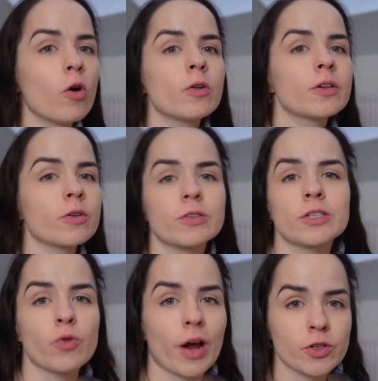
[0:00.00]
all your
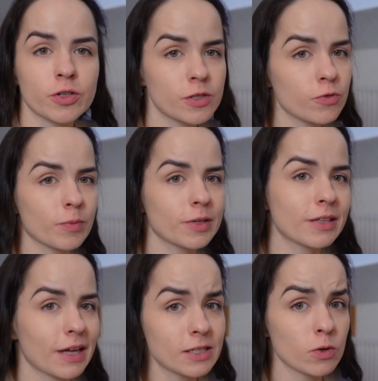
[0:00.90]
distractions from the
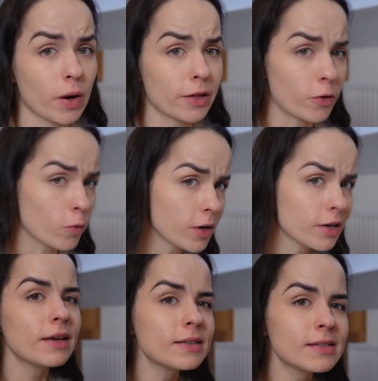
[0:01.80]
desk while you
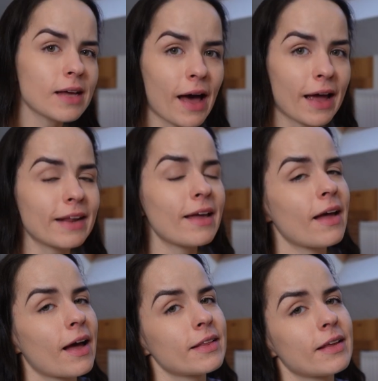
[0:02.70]
work inside
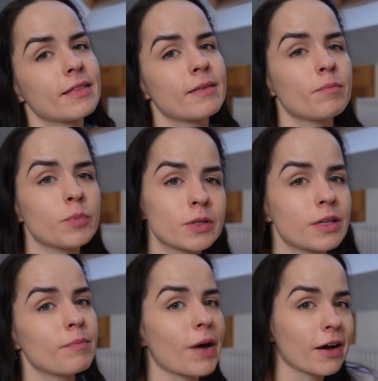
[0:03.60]
and then put
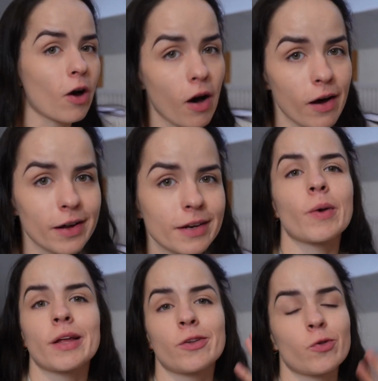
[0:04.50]
them back on
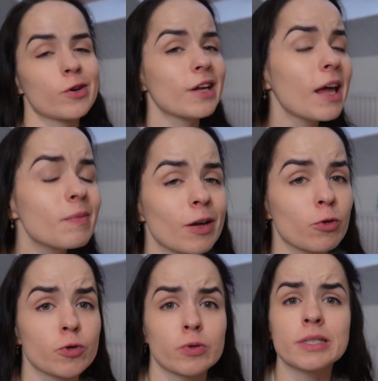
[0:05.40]
when you're gaming
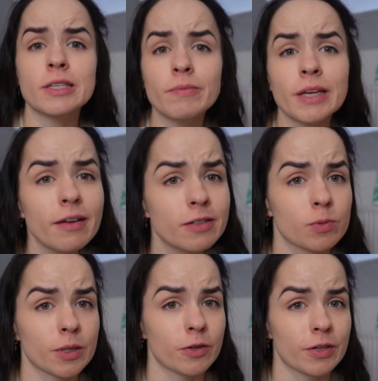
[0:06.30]
or doing something else
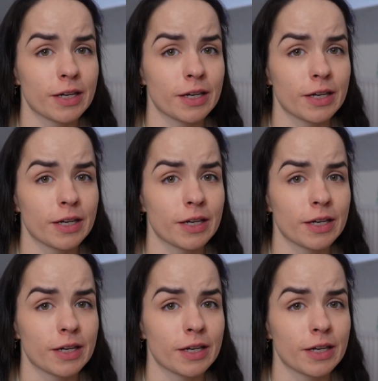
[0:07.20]
with your